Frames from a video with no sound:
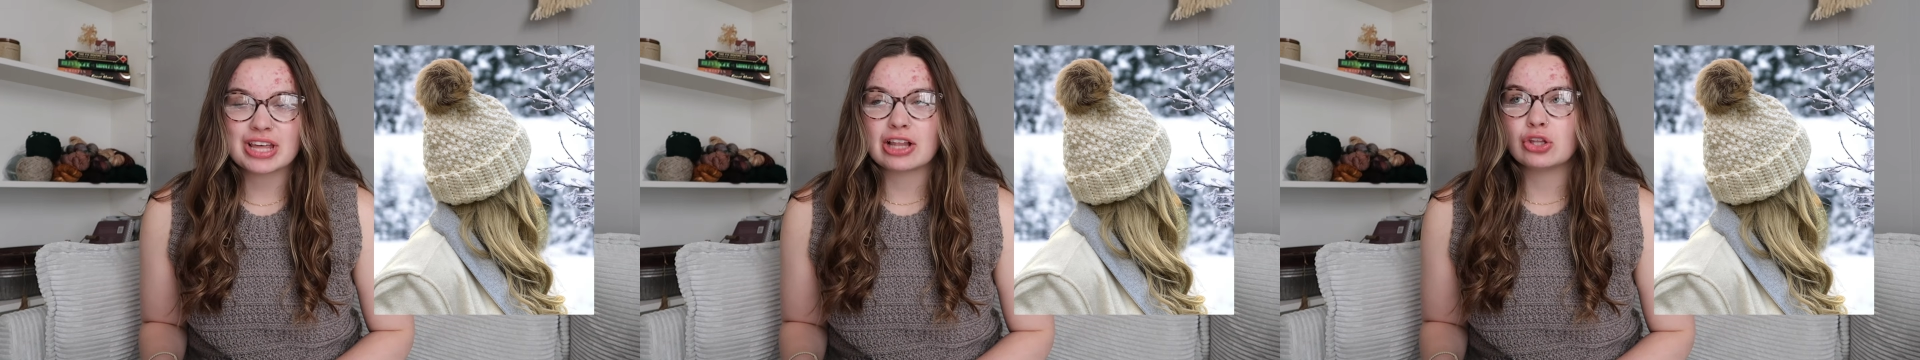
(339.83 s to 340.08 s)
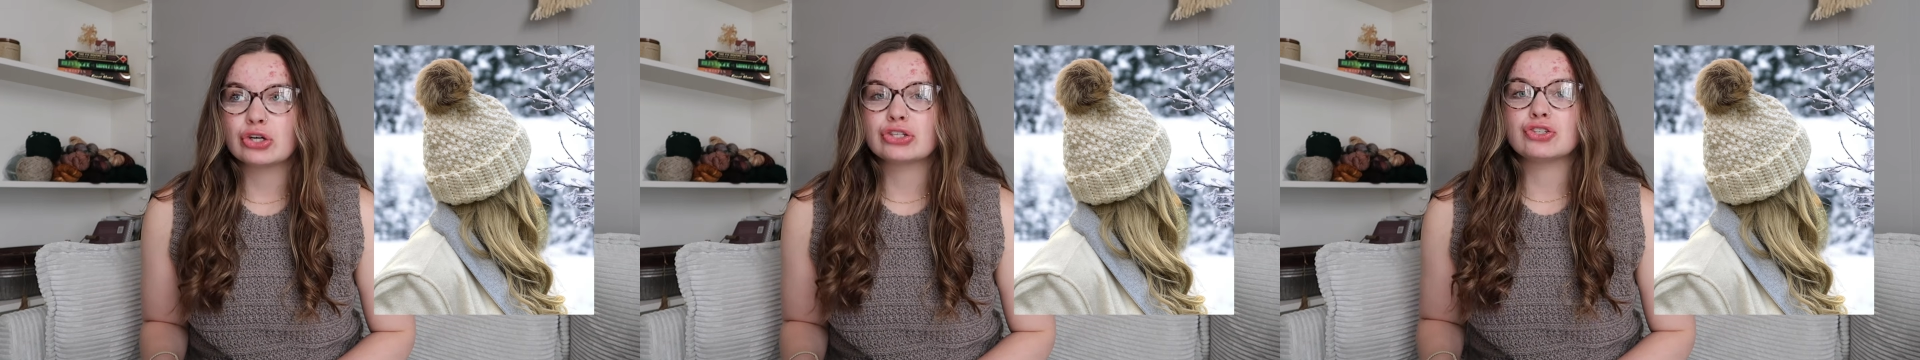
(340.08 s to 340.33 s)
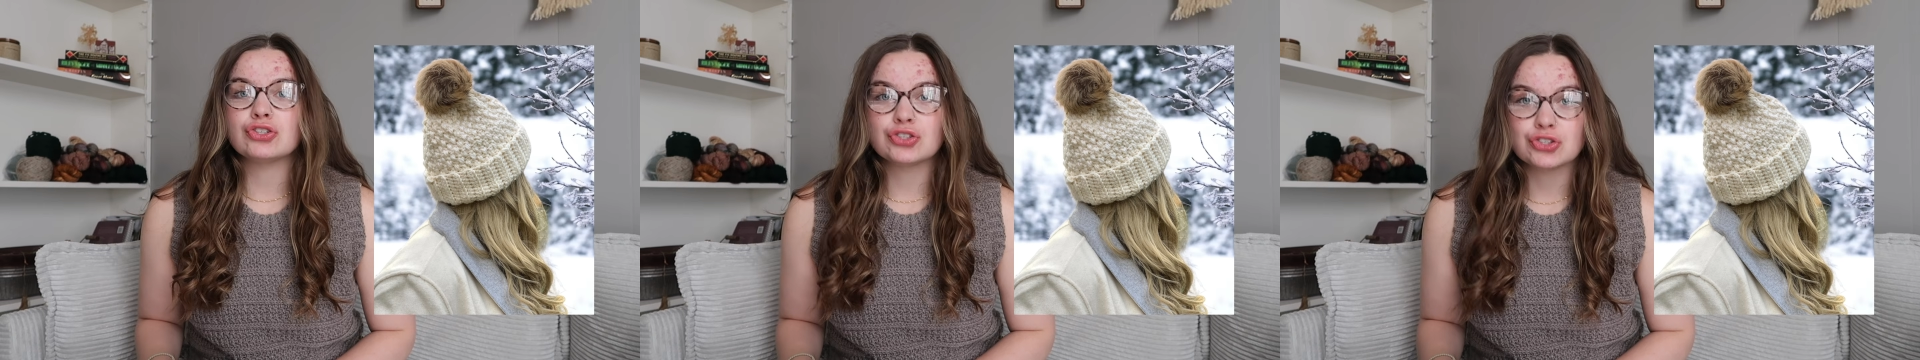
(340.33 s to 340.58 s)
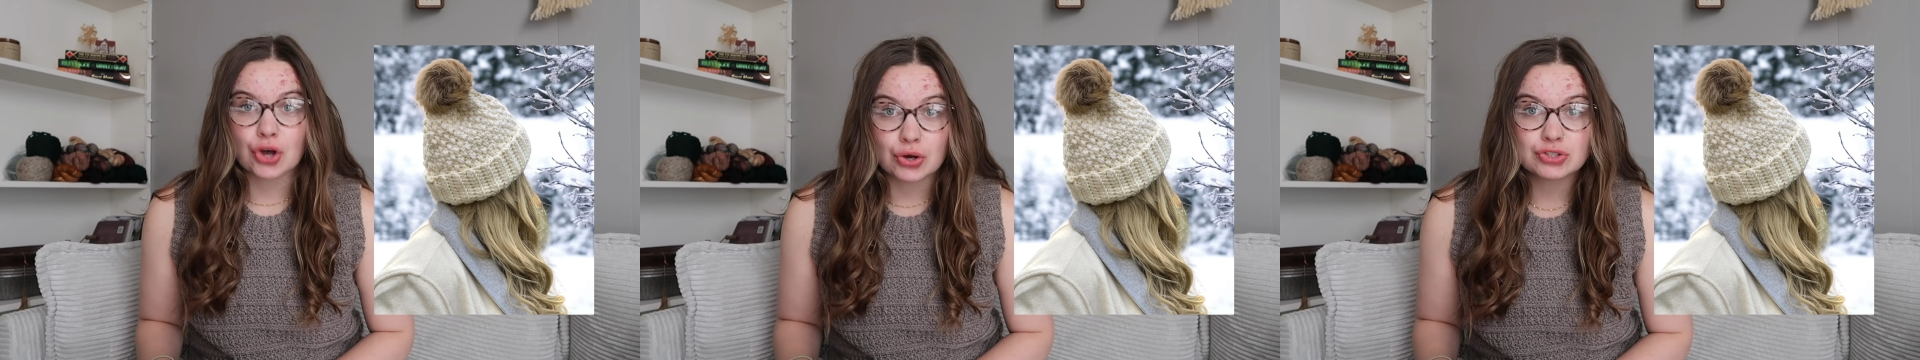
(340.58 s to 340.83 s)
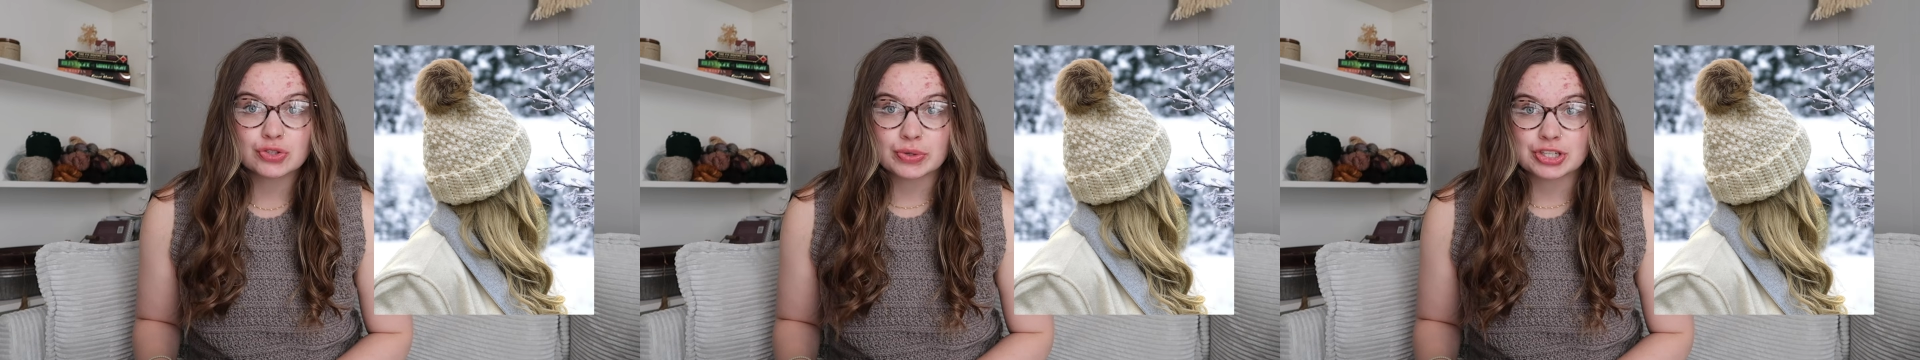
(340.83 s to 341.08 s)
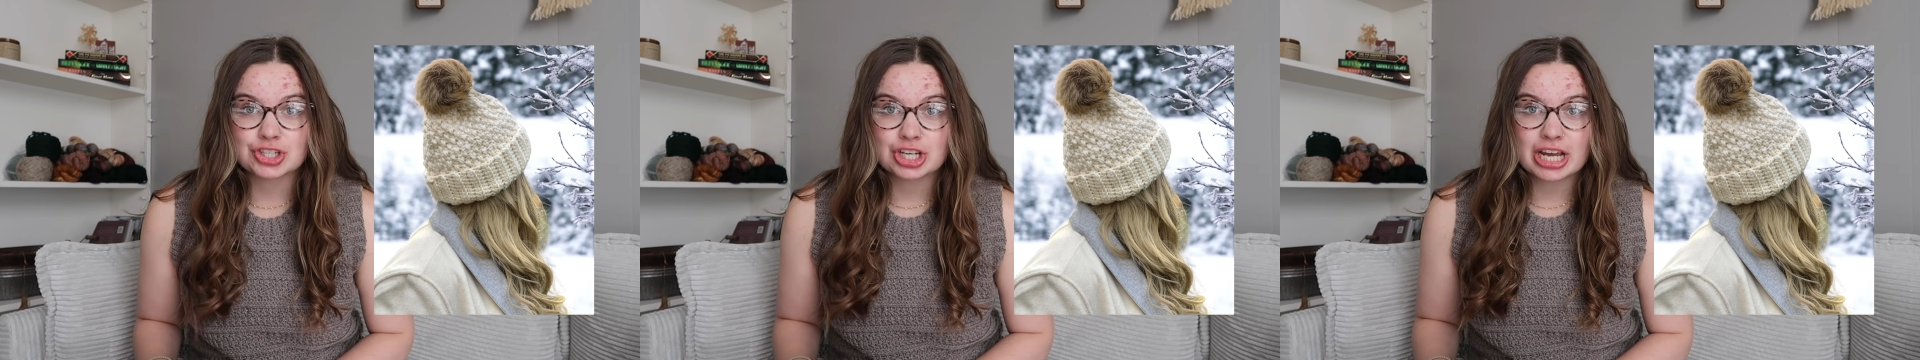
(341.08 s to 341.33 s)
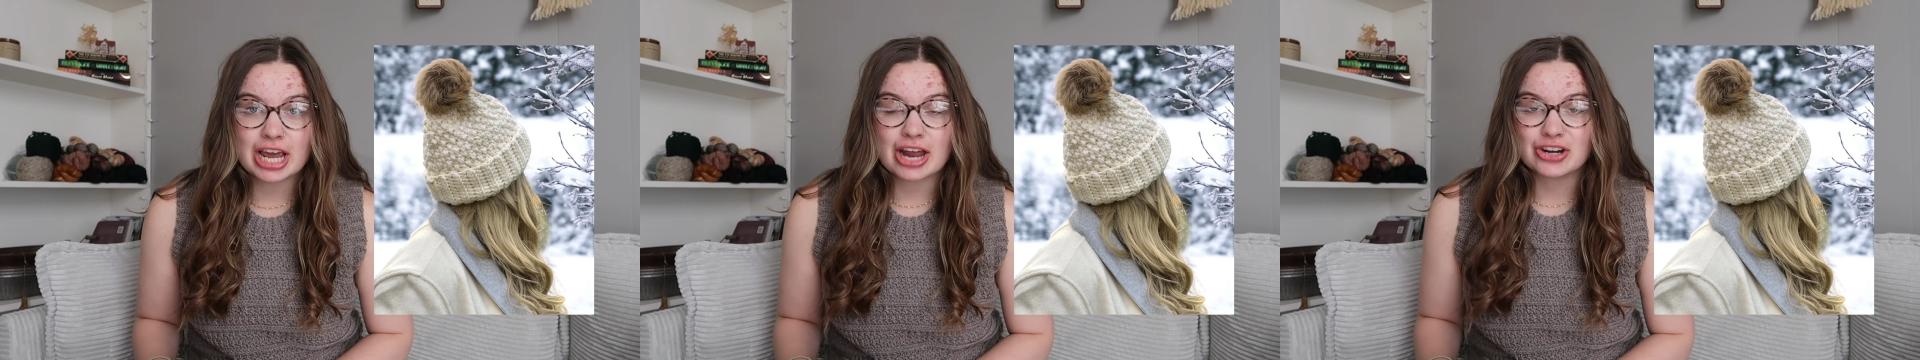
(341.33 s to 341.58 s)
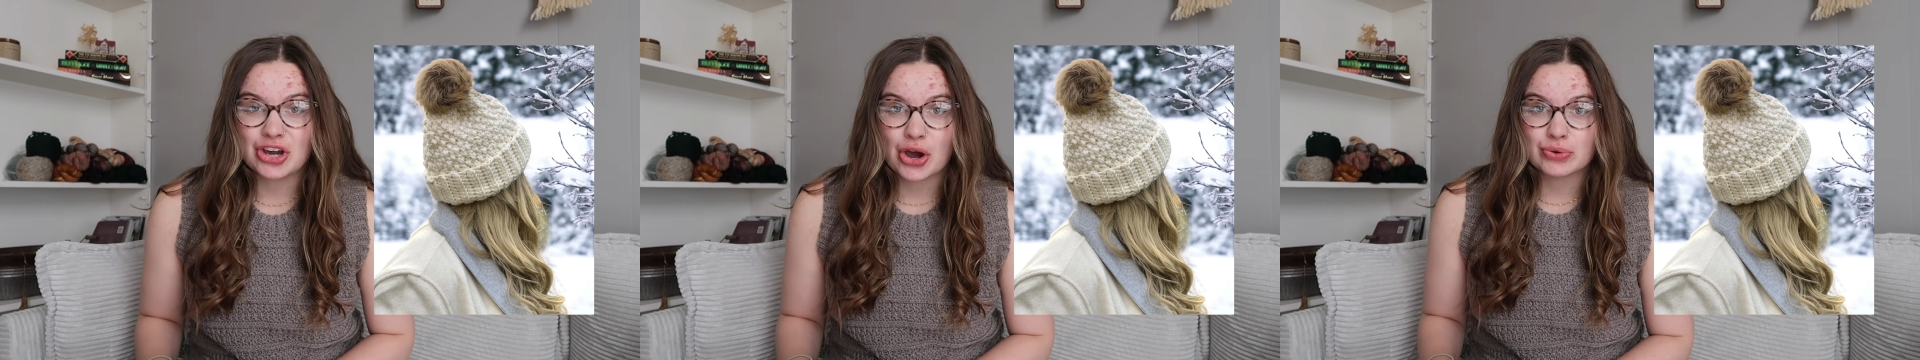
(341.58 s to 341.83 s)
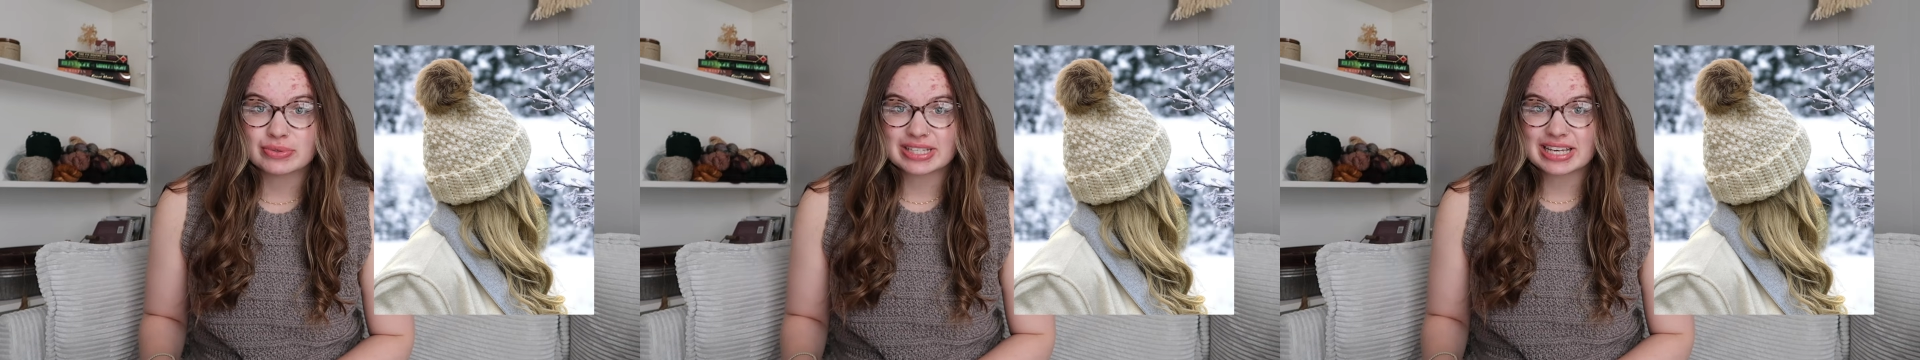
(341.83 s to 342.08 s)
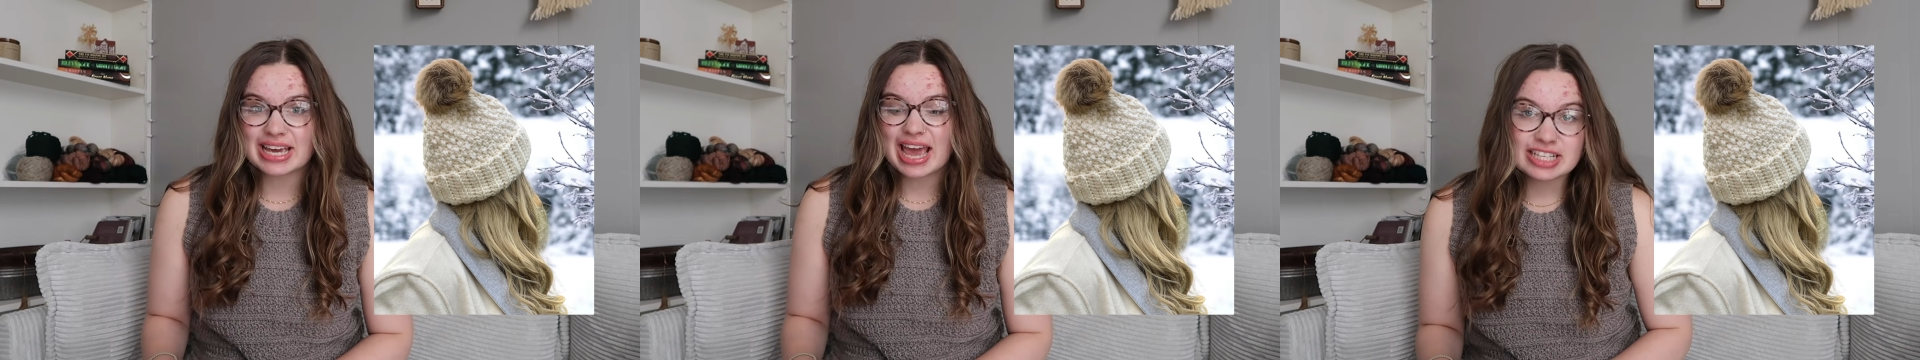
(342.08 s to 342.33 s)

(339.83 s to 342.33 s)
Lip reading: that looks so squishy and cozy.